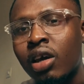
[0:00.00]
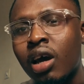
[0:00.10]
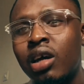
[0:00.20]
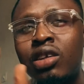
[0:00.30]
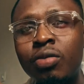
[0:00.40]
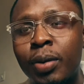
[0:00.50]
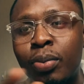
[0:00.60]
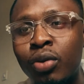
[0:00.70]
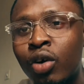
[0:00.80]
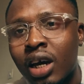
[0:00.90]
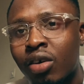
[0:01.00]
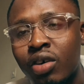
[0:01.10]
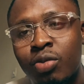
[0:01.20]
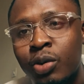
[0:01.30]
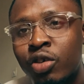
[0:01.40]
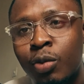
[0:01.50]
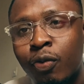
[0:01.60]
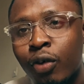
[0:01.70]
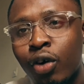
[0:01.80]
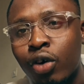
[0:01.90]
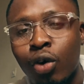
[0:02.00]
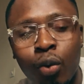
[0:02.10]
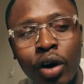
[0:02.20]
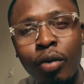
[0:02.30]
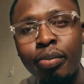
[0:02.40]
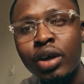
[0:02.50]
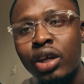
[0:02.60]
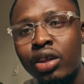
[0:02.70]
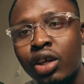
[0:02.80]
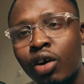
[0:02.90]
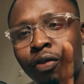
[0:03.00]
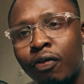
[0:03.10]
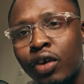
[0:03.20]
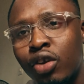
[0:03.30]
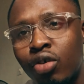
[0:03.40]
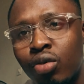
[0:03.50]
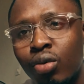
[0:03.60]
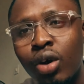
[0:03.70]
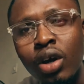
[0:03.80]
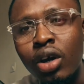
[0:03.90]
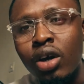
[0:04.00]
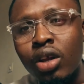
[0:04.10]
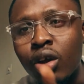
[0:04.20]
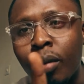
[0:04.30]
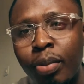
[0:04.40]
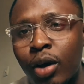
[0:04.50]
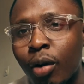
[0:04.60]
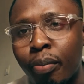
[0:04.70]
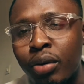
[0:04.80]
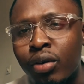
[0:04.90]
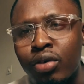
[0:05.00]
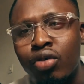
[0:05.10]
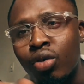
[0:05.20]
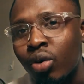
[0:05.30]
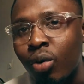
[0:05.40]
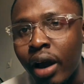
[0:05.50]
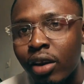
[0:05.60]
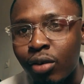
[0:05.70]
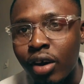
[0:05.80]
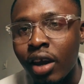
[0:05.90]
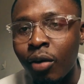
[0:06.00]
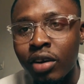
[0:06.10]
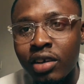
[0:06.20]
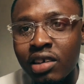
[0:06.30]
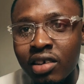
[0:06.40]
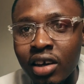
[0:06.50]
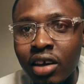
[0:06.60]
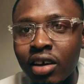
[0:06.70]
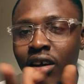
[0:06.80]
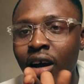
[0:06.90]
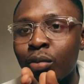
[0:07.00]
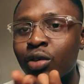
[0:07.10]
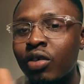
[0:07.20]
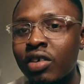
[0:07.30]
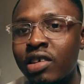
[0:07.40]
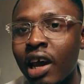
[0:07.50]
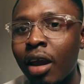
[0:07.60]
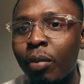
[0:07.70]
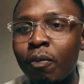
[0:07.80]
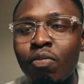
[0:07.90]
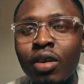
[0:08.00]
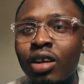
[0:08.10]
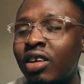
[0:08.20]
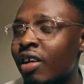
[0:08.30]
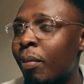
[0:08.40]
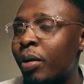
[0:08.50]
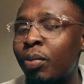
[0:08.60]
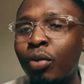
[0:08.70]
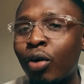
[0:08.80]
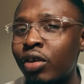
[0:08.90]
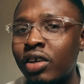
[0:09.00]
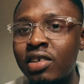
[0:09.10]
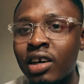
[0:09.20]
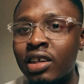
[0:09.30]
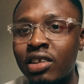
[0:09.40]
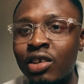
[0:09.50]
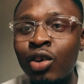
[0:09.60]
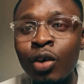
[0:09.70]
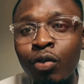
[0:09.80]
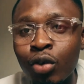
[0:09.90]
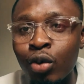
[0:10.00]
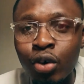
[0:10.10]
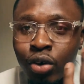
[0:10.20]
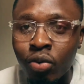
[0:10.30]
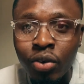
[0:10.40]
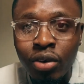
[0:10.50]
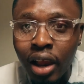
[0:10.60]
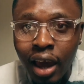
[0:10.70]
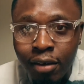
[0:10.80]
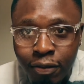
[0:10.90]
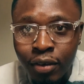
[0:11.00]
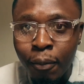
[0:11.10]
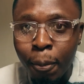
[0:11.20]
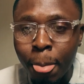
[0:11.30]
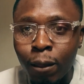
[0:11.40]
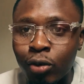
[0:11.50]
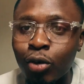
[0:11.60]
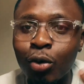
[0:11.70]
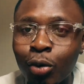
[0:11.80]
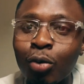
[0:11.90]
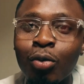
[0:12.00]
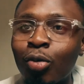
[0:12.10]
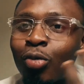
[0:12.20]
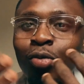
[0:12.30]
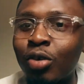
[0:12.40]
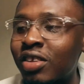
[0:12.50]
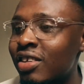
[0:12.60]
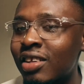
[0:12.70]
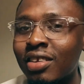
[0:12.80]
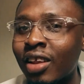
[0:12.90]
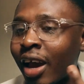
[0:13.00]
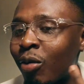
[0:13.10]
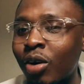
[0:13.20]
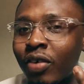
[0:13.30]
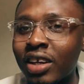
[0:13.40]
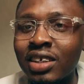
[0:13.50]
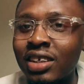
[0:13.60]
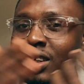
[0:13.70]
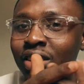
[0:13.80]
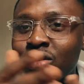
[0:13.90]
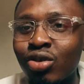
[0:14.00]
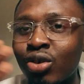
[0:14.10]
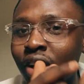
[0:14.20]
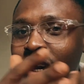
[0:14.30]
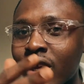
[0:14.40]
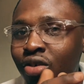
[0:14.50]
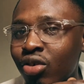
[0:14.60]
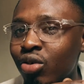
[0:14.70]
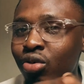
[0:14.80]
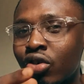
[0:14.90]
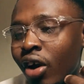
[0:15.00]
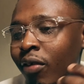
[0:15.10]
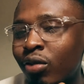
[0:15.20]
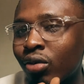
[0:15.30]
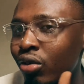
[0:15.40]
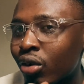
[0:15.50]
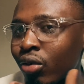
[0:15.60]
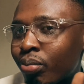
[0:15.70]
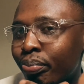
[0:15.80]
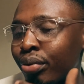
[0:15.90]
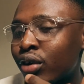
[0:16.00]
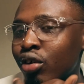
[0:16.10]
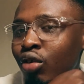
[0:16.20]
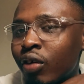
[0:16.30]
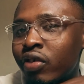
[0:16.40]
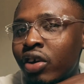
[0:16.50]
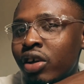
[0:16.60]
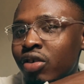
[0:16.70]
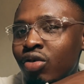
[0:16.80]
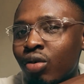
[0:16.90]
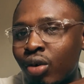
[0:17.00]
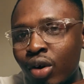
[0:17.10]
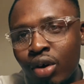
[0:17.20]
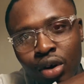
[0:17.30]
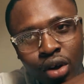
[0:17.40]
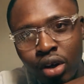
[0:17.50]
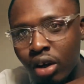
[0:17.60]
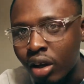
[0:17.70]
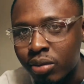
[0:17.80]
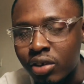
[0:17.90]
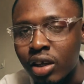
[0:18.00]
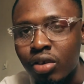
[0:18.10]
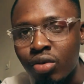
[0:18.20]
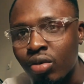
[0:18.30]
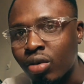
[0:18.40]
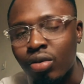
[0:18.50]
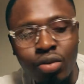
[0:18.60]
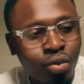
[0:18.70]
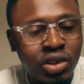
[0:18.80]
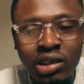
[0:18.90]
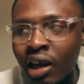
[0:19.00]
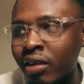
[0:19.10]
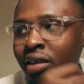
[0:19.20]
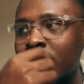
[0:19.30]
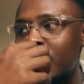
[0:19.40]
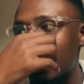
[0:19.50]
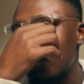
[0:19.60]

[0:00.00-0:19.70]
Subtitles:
And these people, they're not responsible for your well-being. They don't feed you. They don't pay your bills. So why do you care what they say? And most of the time, these are people on the internet. They don't even know you in real life. So within like whatever they say should not get to you. You have to, build a tough skin to, to withstand it.